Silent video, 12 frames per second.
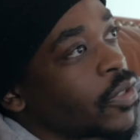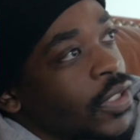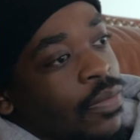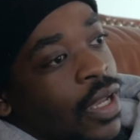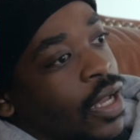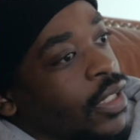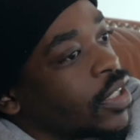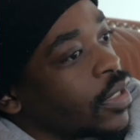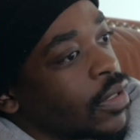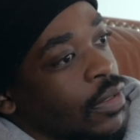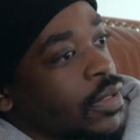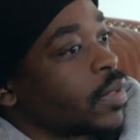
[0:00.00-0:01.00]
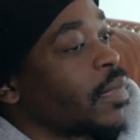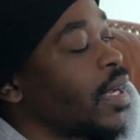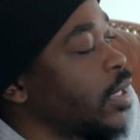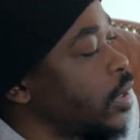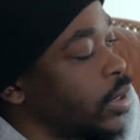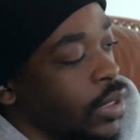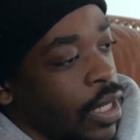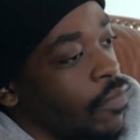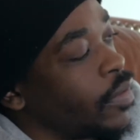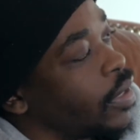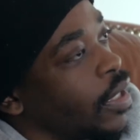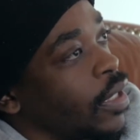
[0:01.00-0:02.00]
smash. It's gonna smash
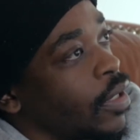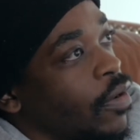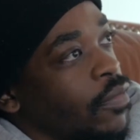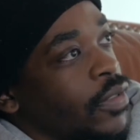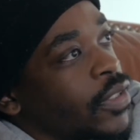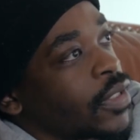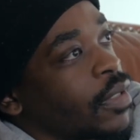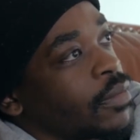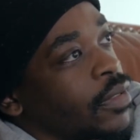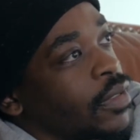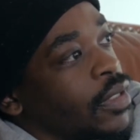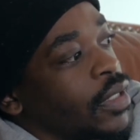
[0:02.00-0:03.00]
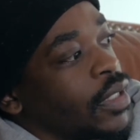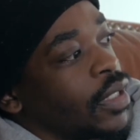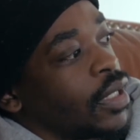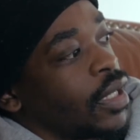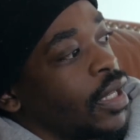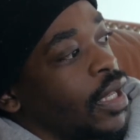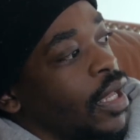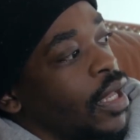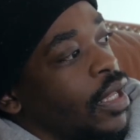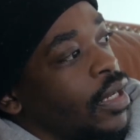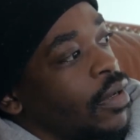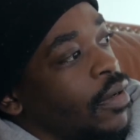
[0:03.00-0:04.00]
everything over the summer.
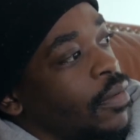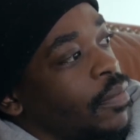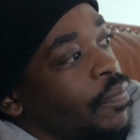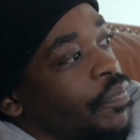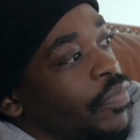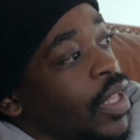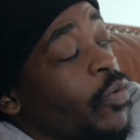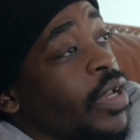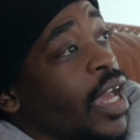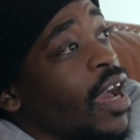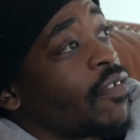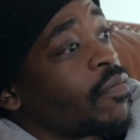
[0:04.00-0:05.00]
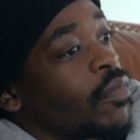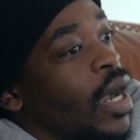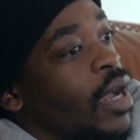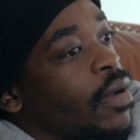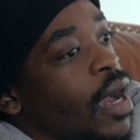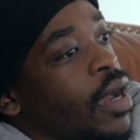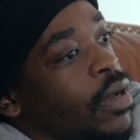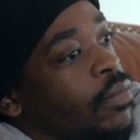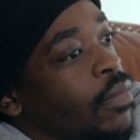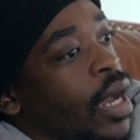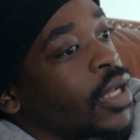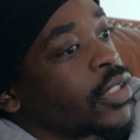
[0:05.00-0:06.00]
And then we have
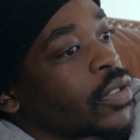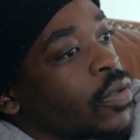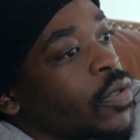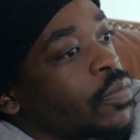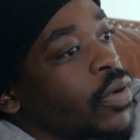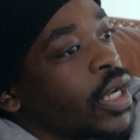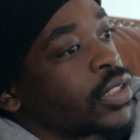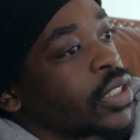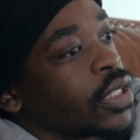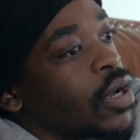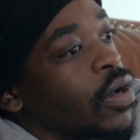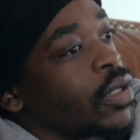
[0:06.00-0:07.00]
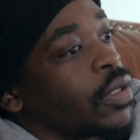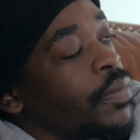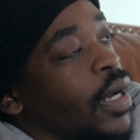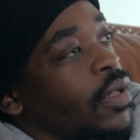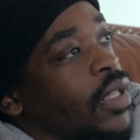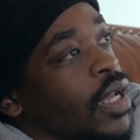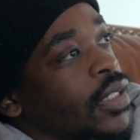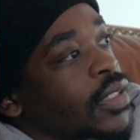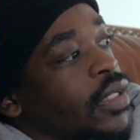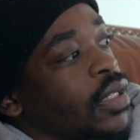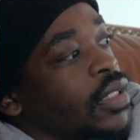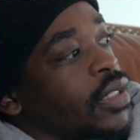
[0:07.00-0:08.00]
my solo project called About Last
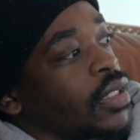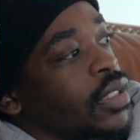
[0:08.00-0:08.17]
Night,